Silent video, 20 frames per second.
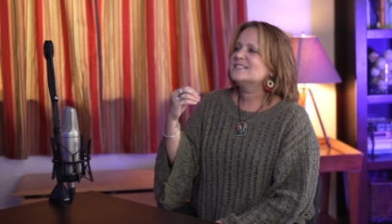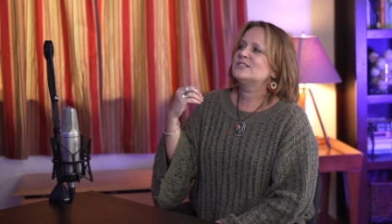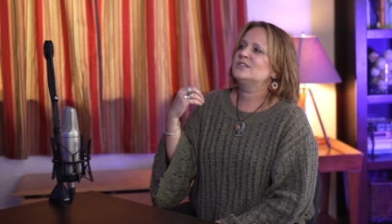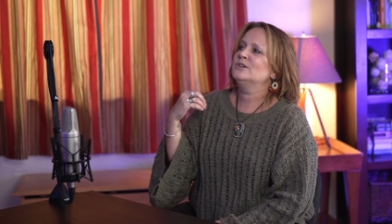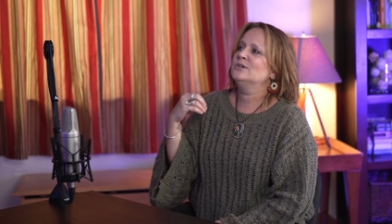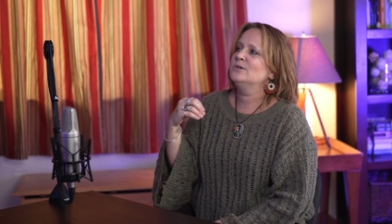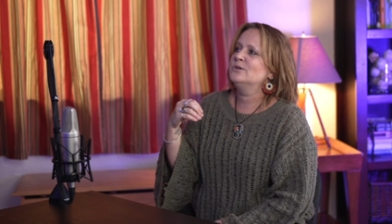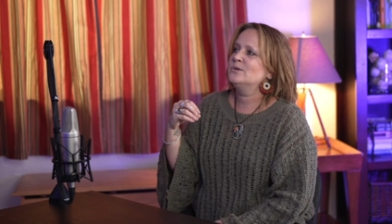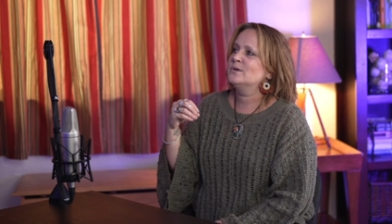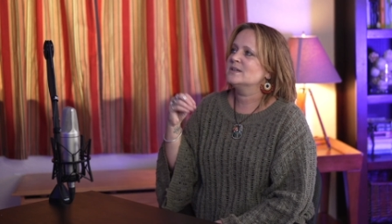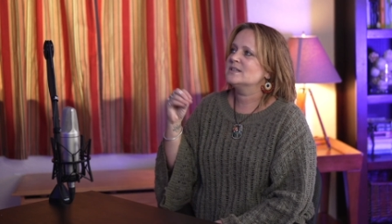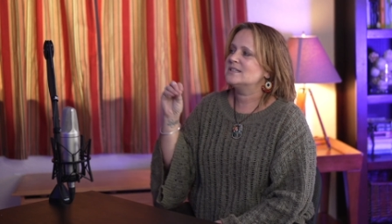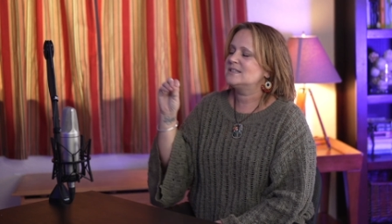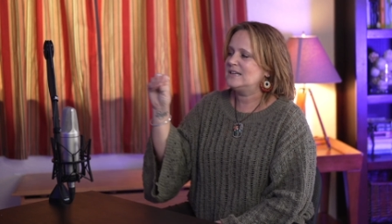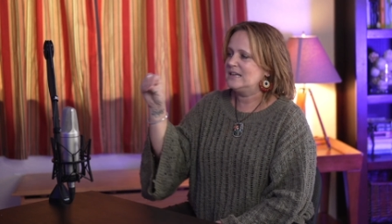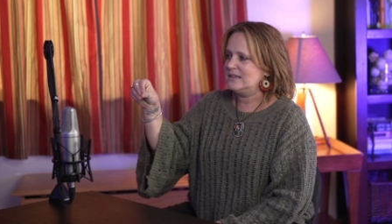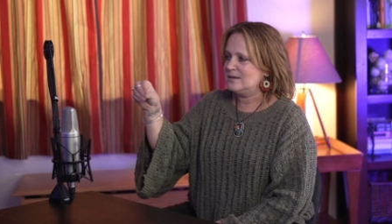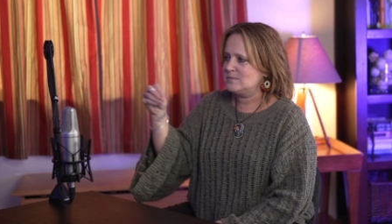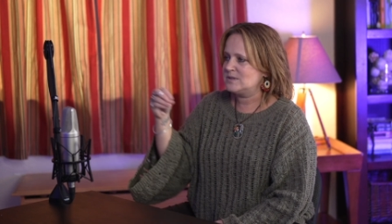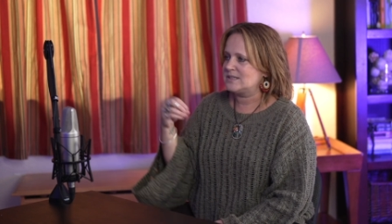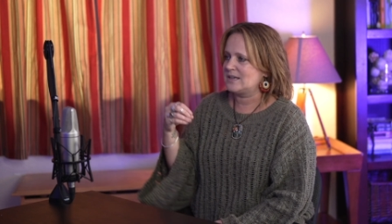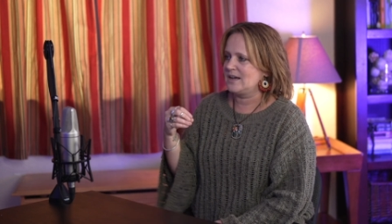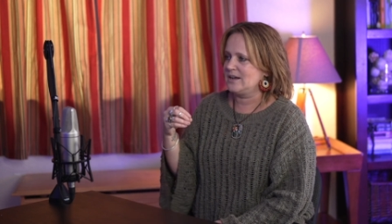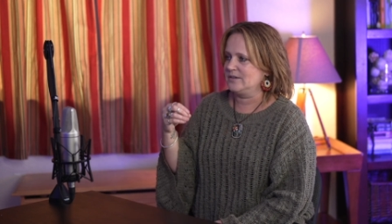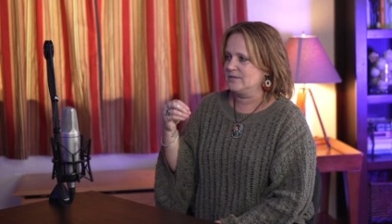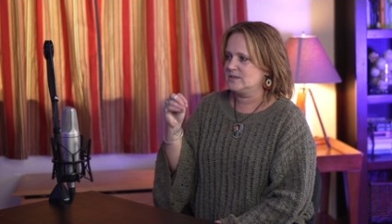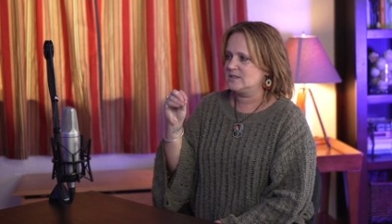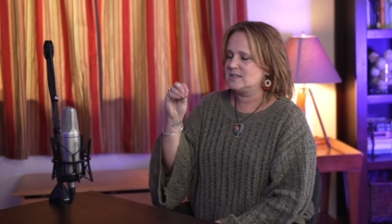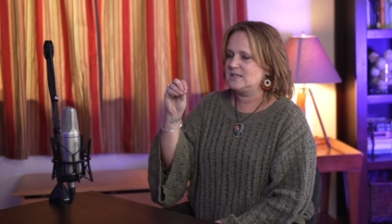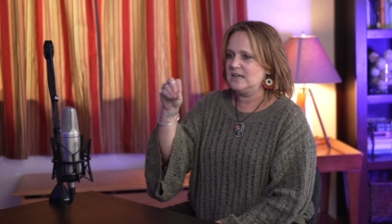to see
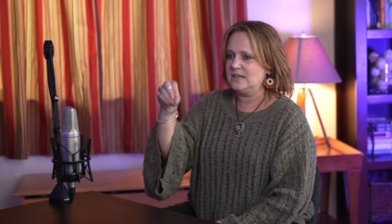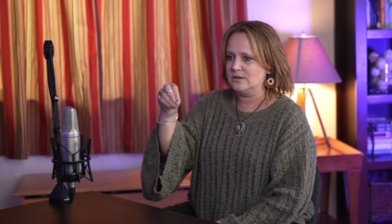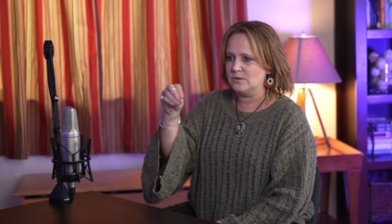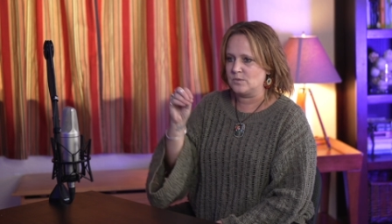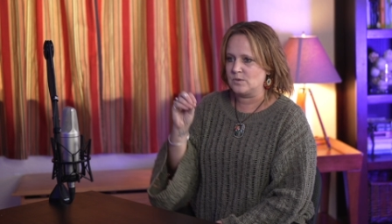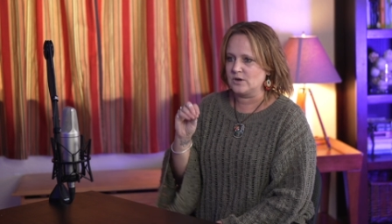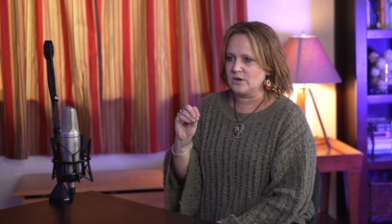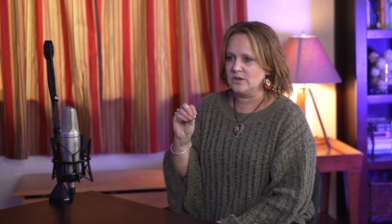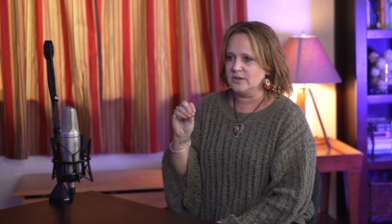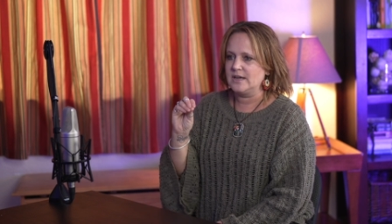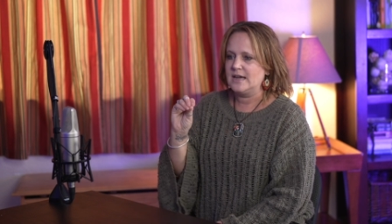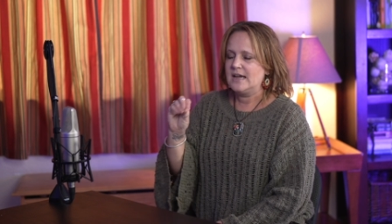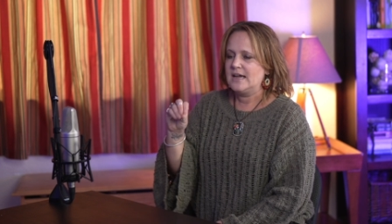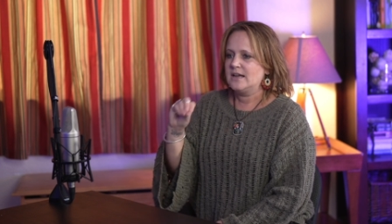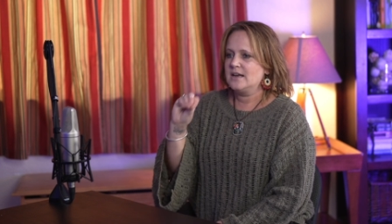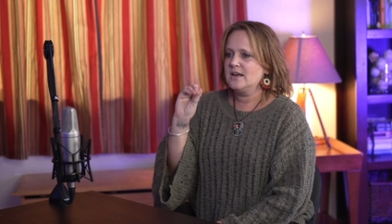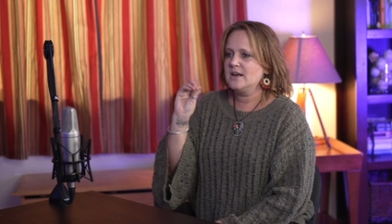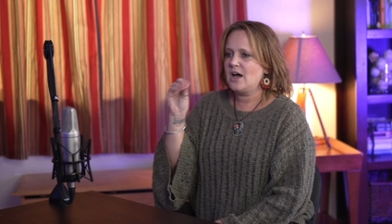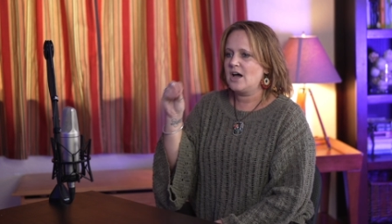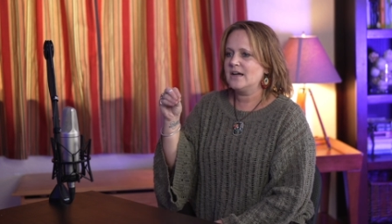themselves see the world mm-hmm.